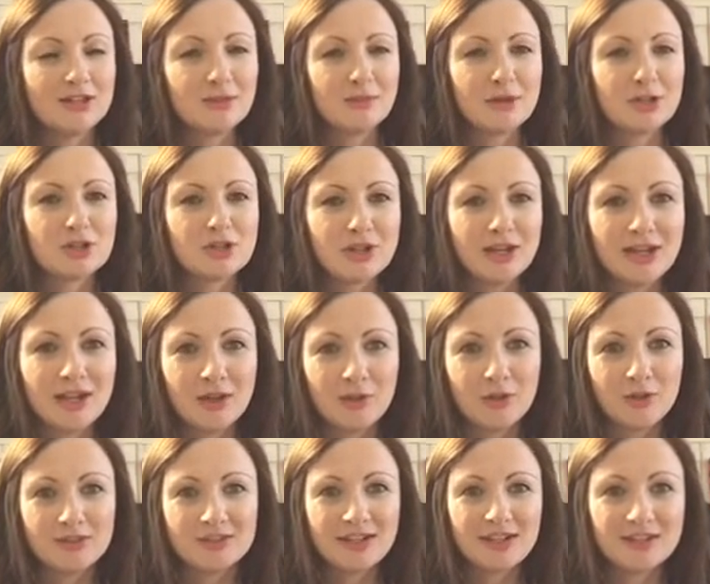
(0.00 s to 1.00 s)
So I'm going to try and get
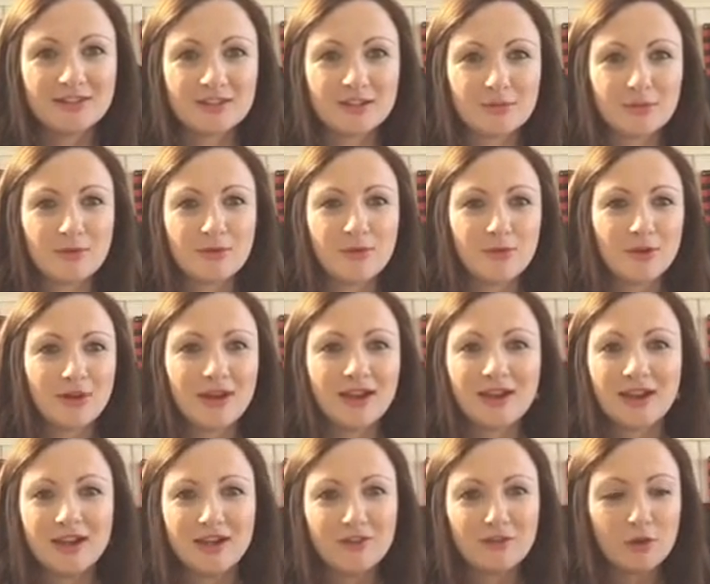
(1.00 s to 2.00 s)
those answered before I
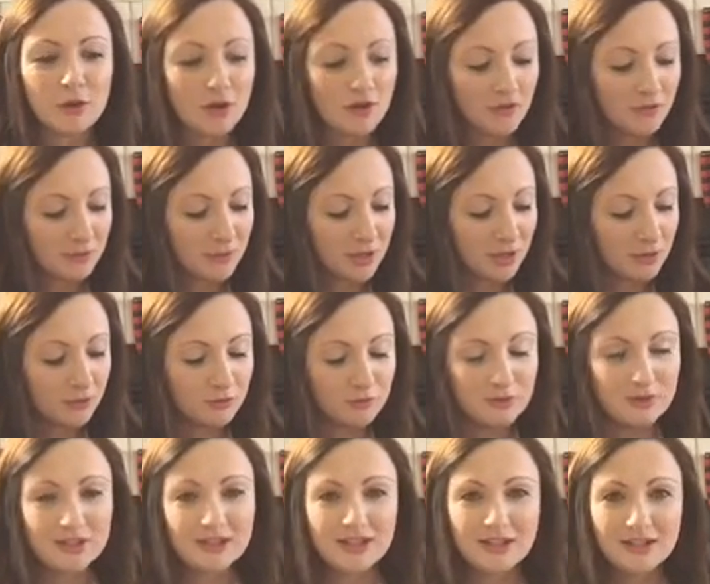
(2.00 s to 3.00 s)
kind of go off on my own